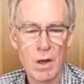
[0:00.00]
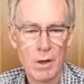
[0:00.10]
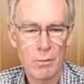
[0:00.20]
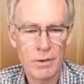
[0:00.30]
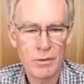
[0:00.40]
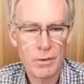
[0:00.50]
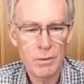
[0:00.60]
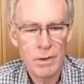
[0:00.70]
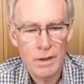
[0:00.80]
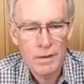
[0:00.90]
We
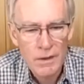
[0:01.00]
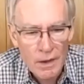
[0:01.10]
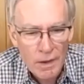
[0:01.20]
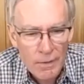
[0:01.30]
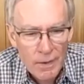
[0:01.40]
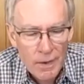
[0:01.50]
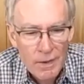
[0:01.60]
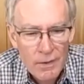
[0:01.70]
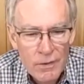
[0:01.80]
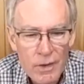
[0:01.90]
scored it
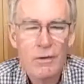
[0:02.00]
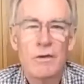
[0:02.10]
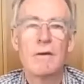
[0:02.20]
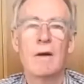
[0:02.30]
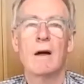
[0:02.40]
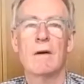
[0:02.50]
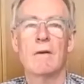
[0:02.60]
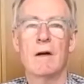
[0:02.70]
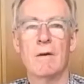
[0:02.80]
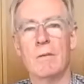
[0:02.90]
96 out of
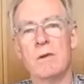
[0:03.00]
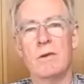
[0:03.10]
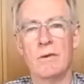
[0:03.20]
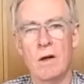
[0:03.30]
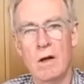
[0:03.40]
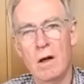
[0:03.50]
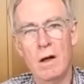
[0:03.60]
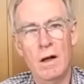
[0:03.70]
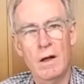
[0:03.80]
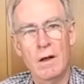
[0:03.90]
100, which is a
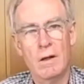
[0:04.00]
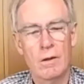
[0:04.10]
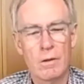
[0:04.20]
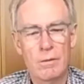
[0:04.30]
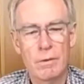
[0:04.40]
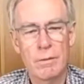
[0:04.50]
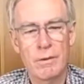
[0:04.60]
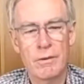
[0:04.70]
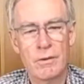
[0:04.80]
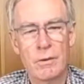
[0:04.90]
high gold
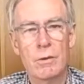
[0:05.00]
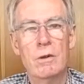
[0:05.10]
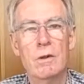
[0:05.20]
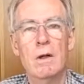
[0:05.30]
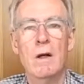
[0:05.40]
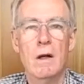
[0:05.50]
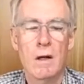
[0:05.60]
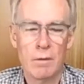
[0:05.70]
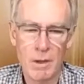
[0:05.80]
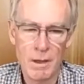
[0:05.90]
ribbon score,
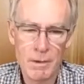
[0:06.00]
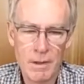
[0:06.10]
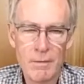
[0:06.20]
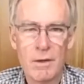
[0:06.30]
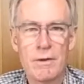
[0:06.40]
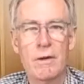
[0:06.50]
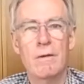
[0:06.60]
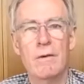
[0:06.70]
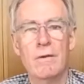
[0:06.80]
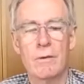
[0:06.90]
maybe even a
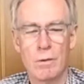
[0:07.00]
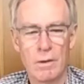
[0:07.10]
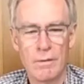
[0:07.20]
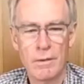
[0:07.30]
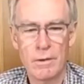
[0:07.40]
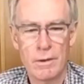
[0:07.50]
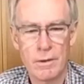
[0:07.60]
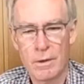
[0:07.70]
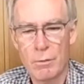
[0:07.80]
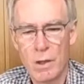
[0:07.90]
trophy score if you were
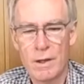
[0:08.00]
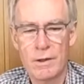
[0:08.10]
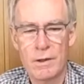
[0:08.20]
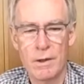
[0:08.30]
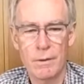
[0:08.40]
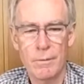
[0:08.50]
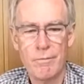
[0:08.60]
doing a wine show.